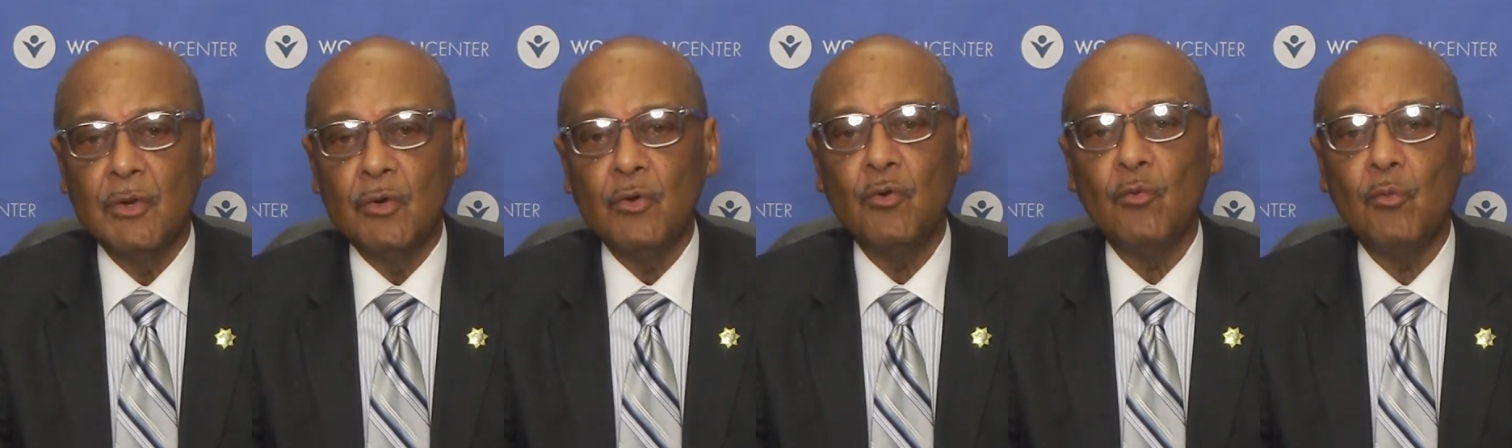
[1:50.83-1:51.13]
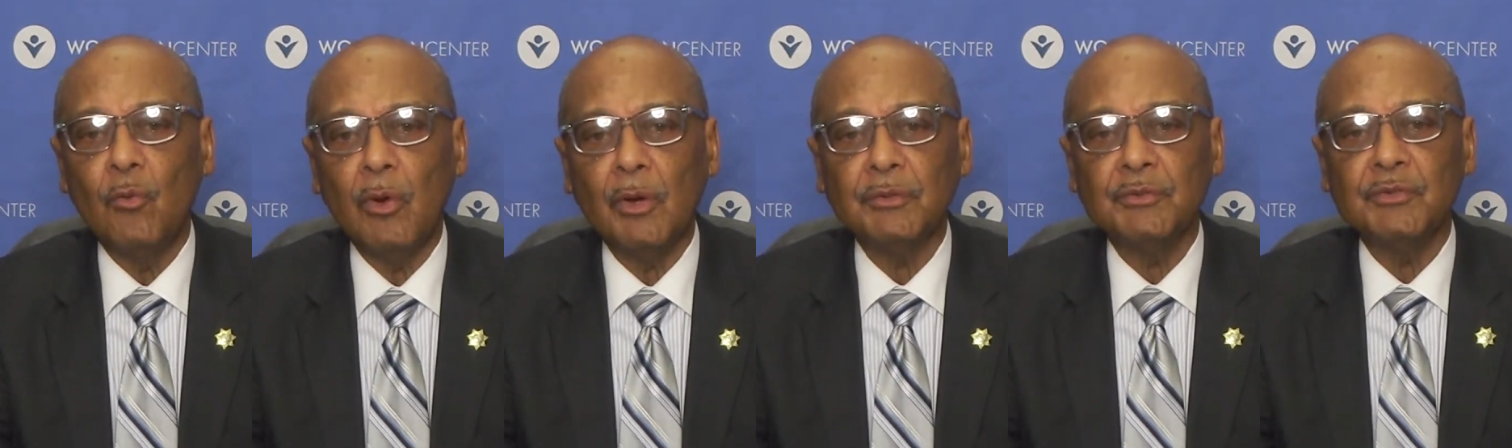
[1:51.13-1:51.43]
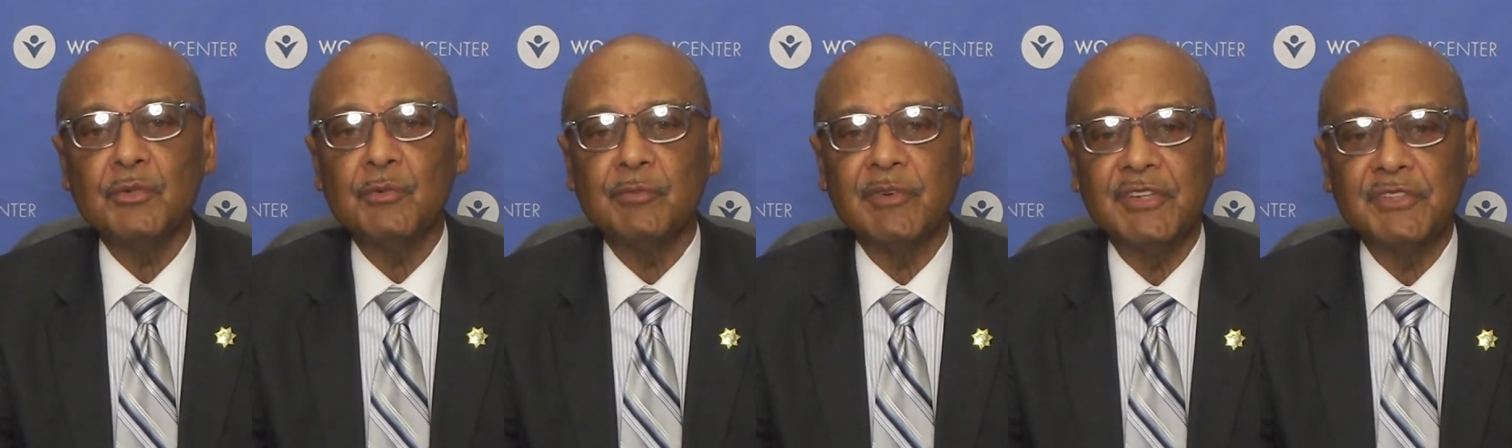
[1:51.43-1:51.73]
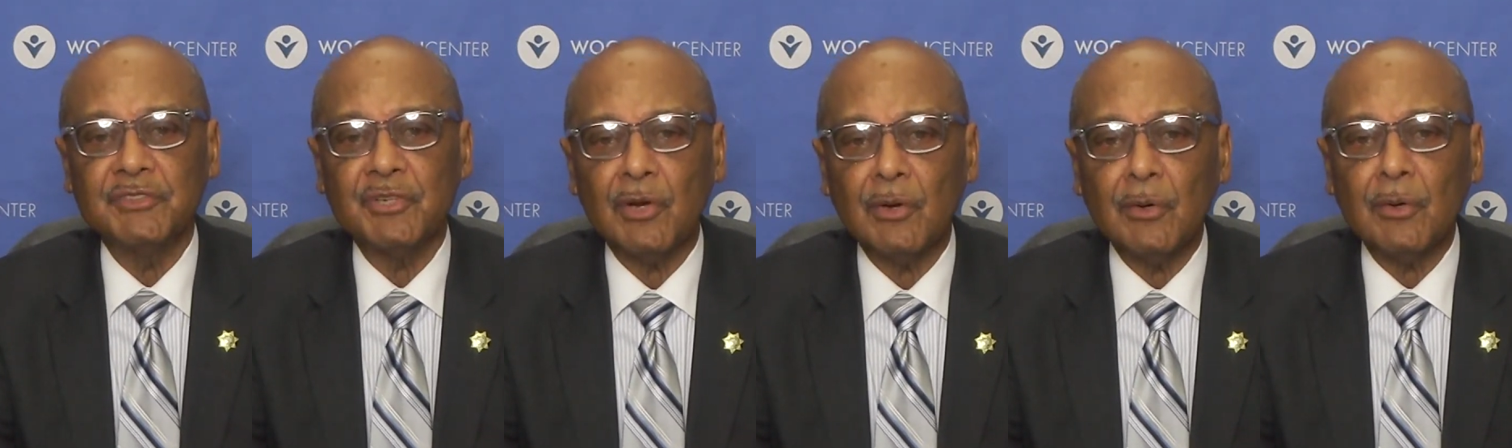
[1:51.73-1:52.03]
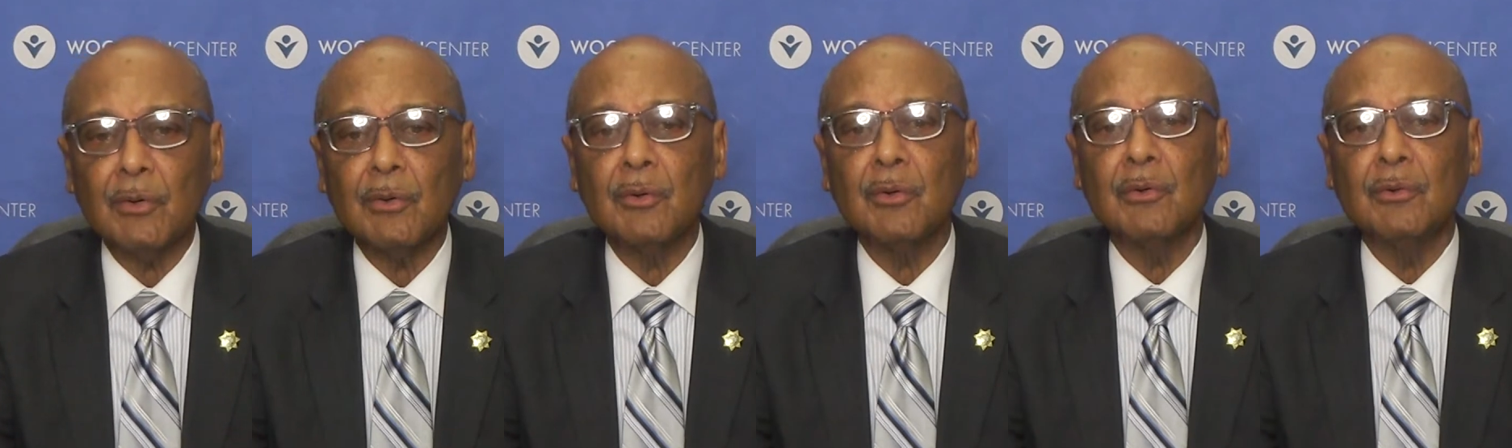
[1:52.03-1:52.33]
who want to
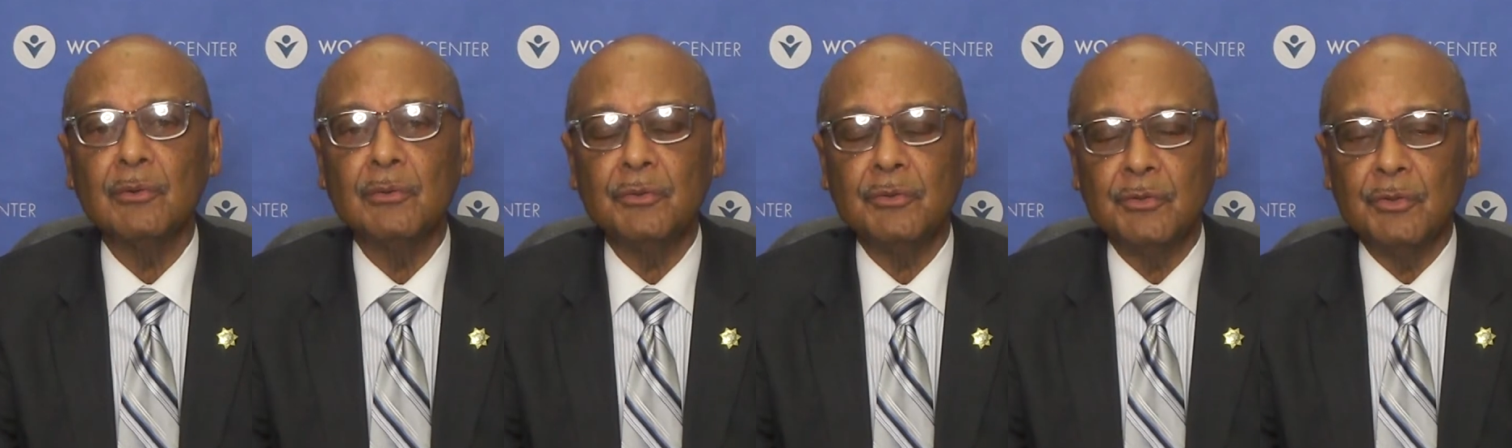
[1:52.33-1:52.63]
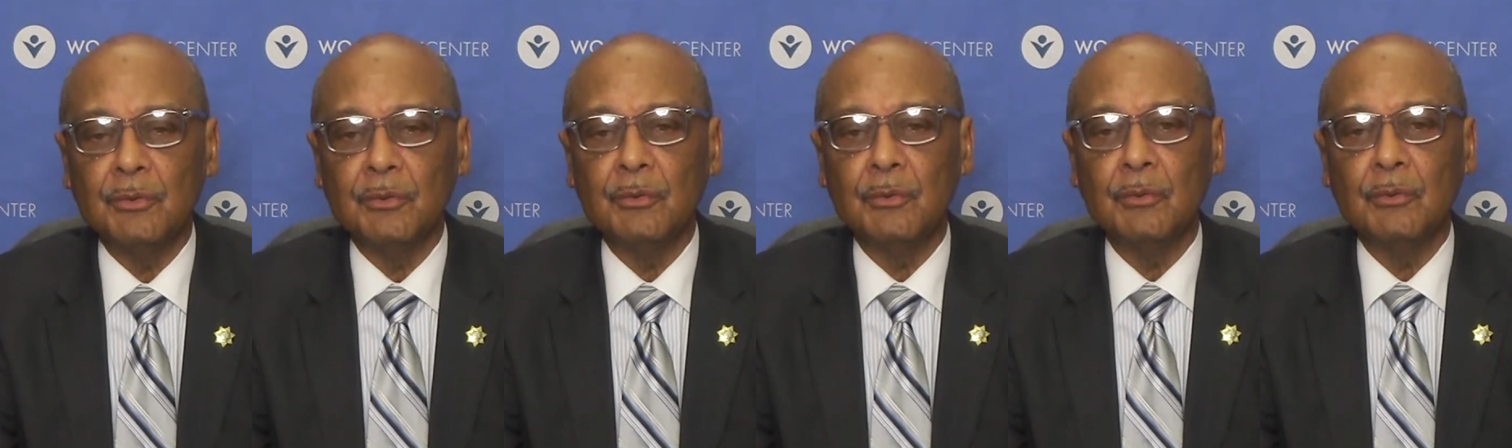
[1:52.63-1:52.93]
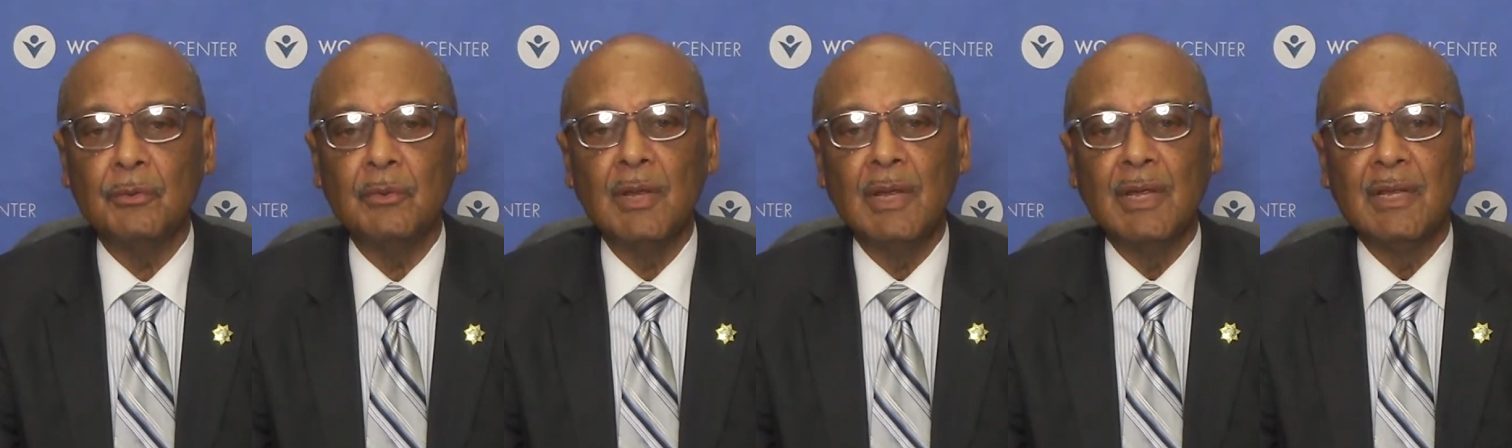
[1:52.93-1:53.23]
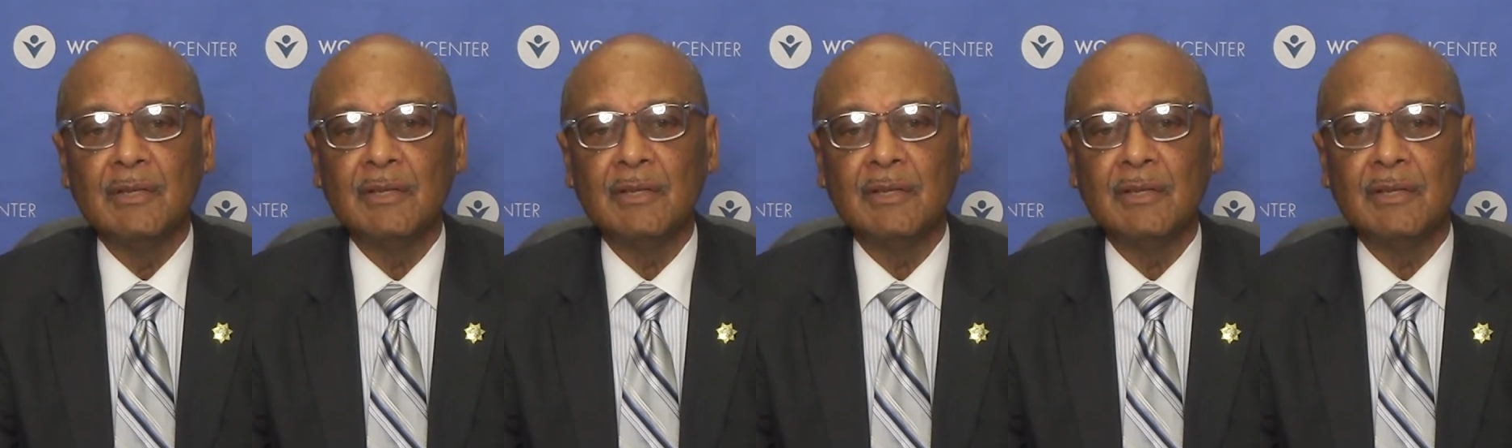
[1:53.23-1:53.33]
return to